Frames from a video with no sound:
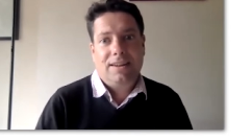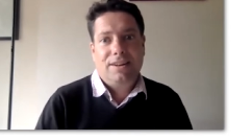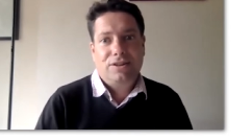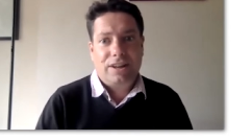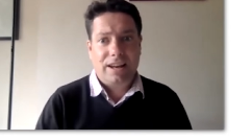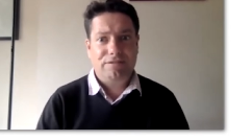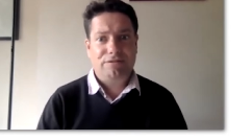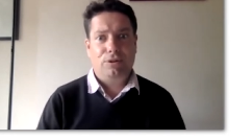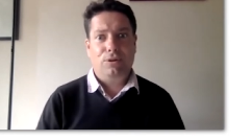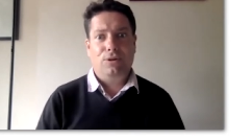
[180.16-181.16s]
So
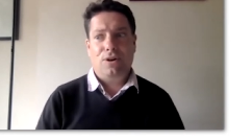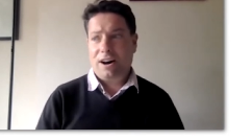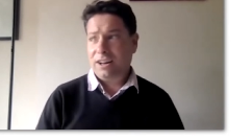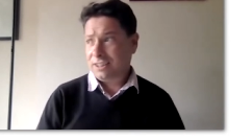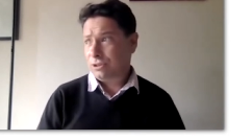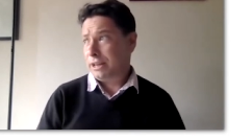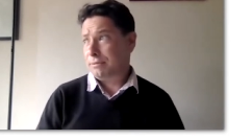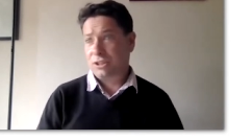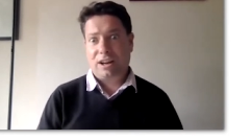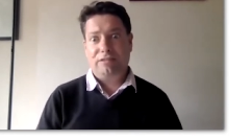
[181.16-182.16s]
therefore, I thought it
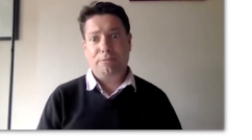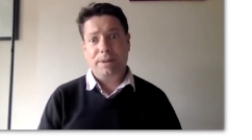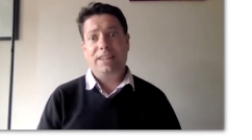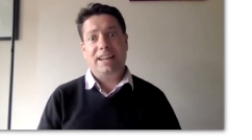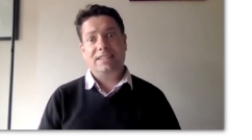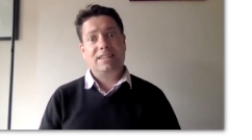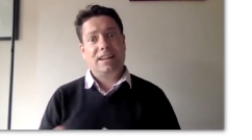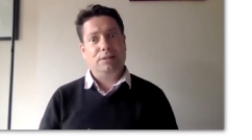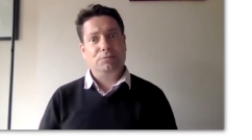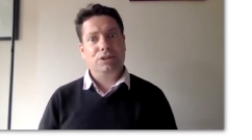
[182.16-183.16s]
was time for me then to
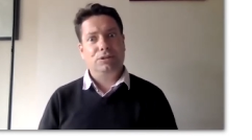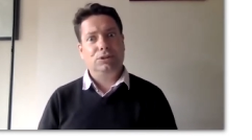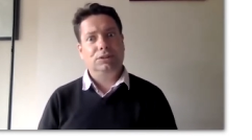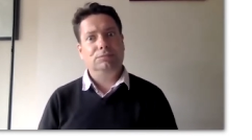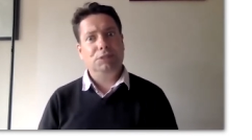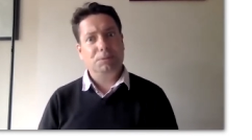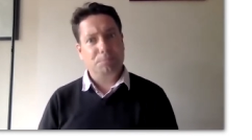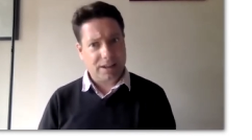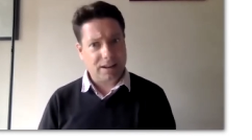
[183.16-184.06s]
help children with my